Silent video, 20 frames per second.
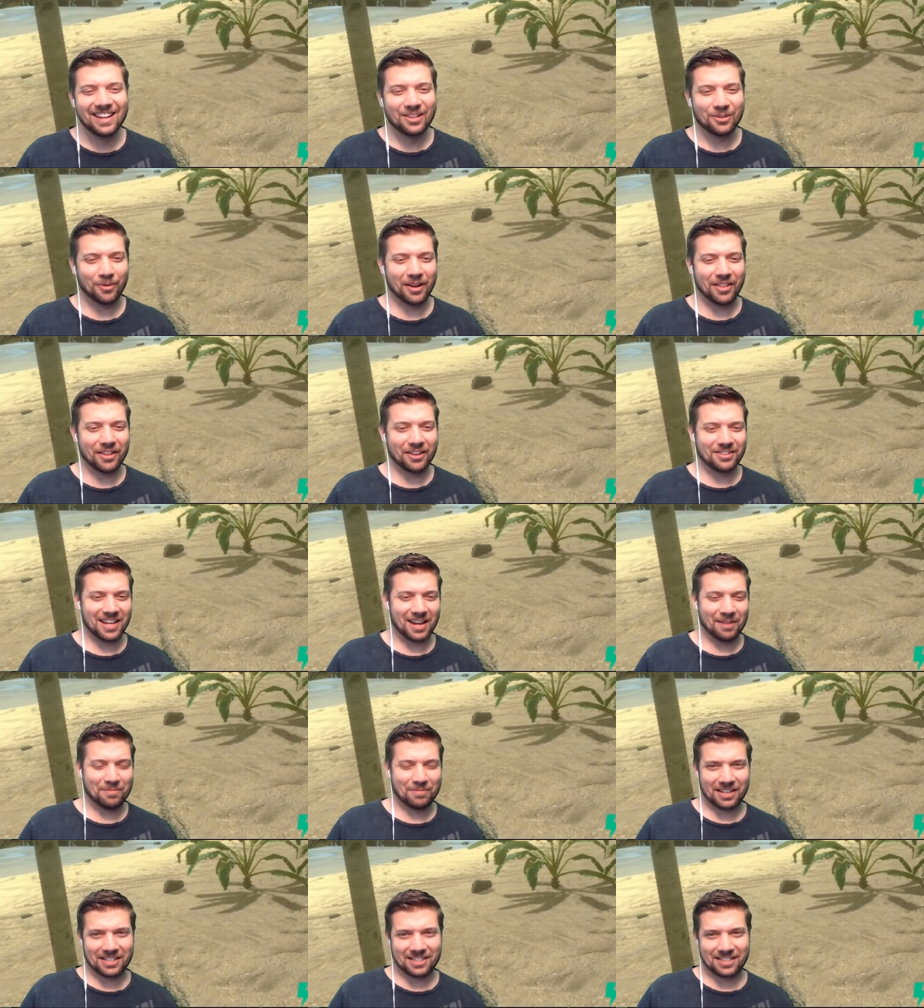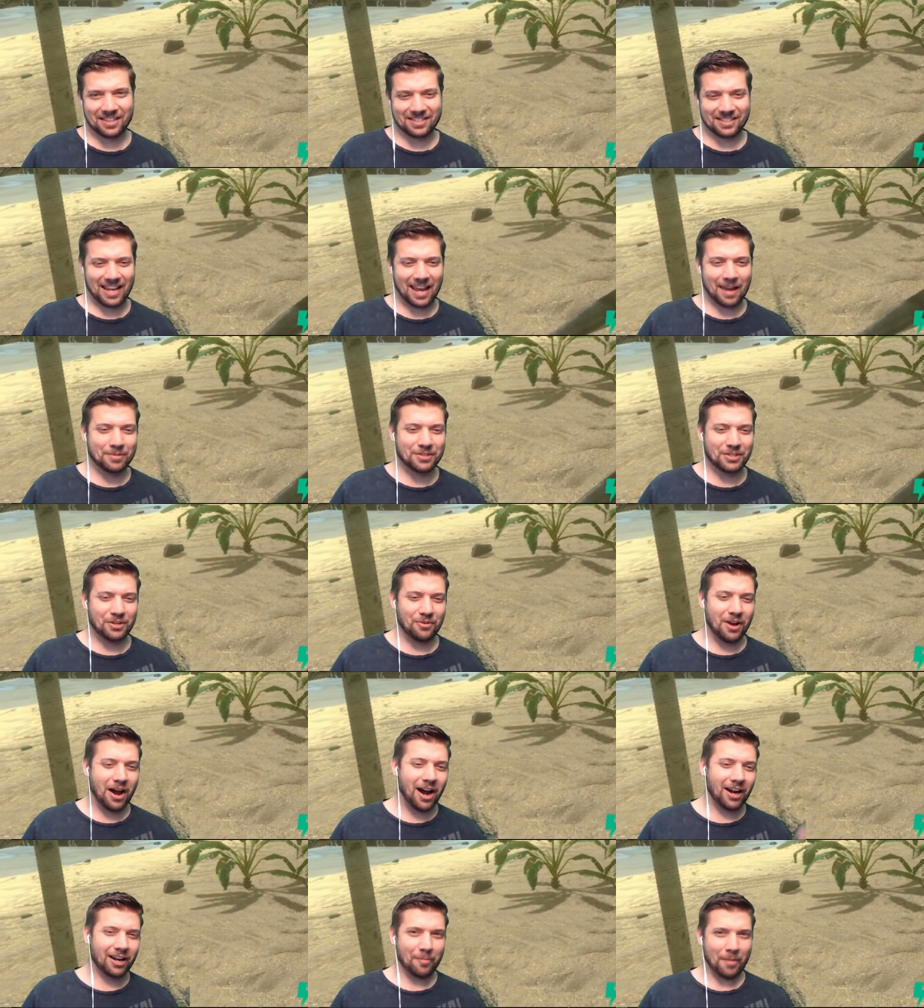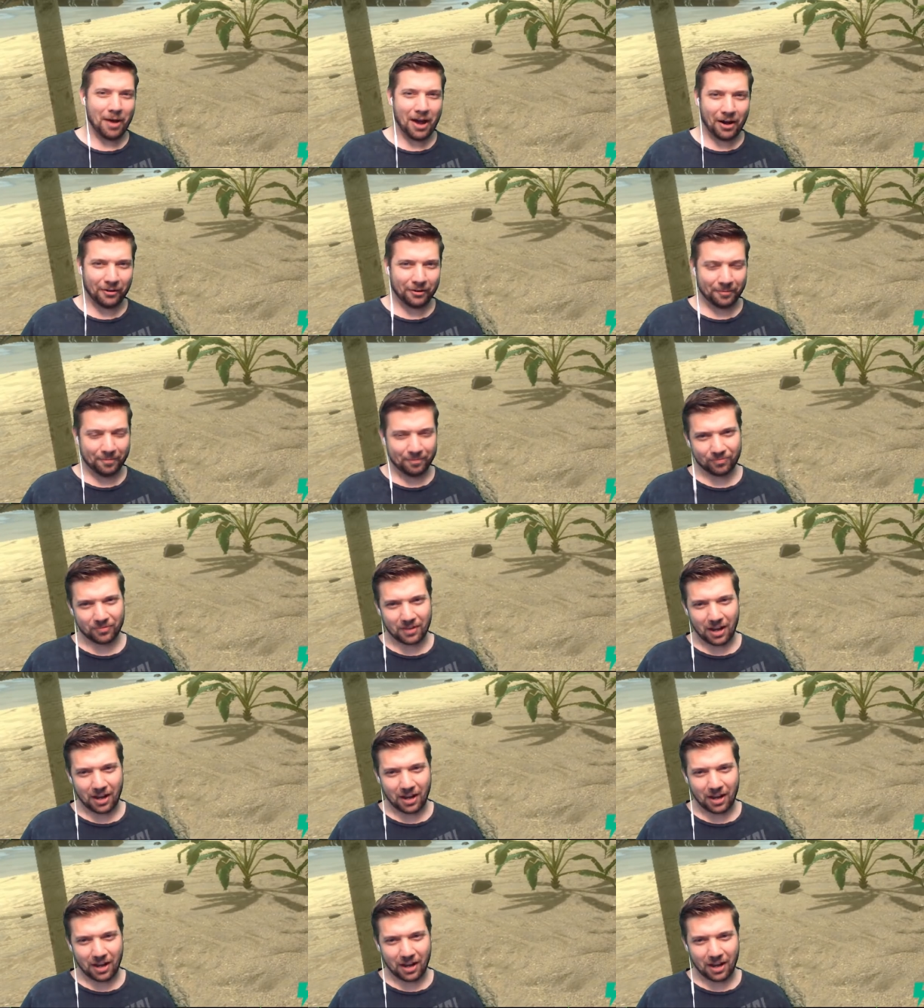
The way that you tame things in this game is you knock them out.